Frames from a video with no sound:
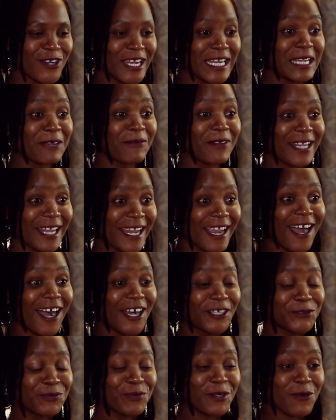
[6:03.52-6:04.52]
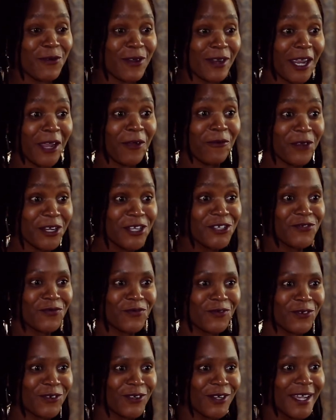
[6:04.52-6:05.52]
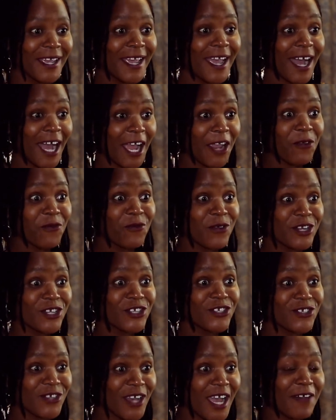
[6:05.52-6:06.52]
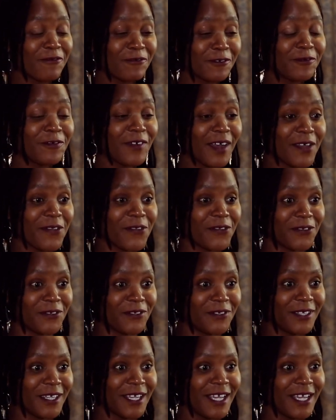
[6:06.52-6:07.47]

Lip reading: training, when they asked me what I wished for, I wished to have a father.